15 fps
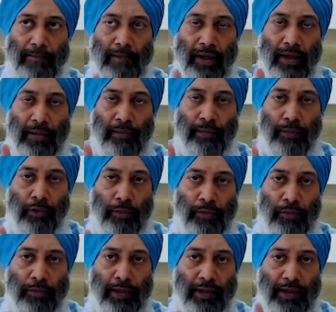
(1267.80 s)

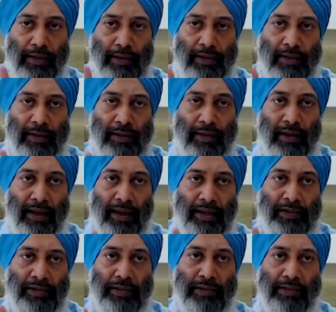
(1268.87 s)
appropriate their
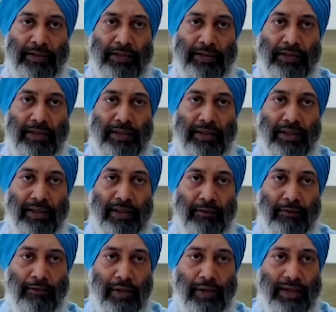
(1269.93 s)
actions
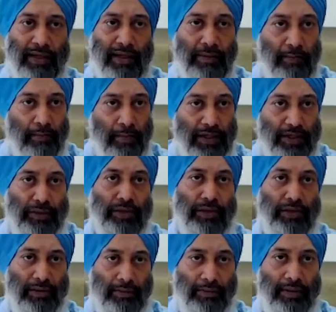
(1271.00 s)
if one can measure.
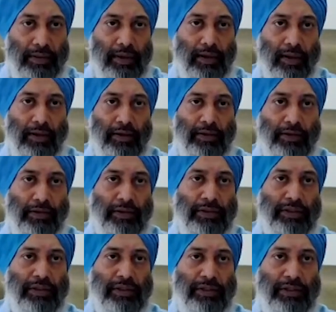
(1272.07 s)
So
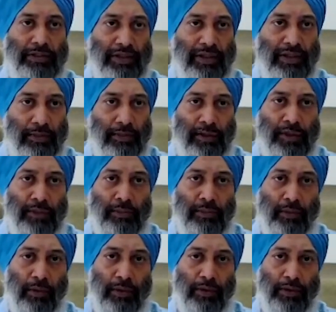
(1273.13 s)
it's extremely
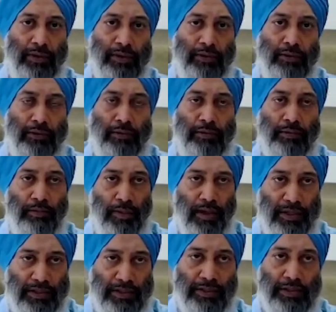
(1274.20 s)
important to
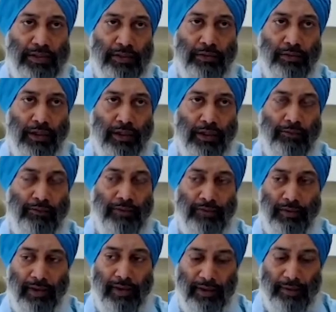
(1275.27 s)
measure. So one of the
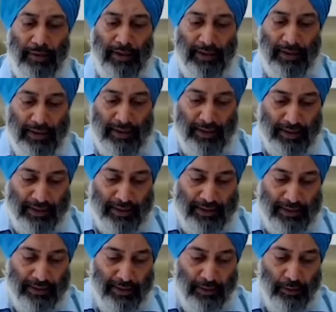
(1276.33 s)
fundamental things
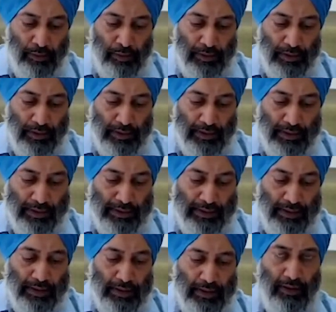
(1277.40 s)
in the book
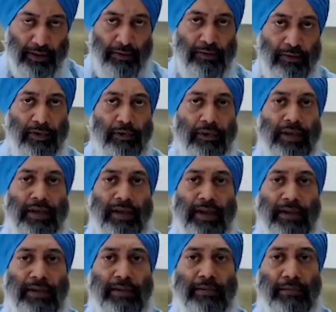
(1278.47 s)
is we're looking
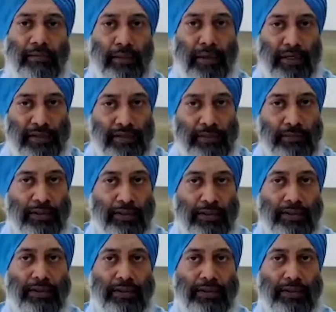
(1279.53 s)
at measurement,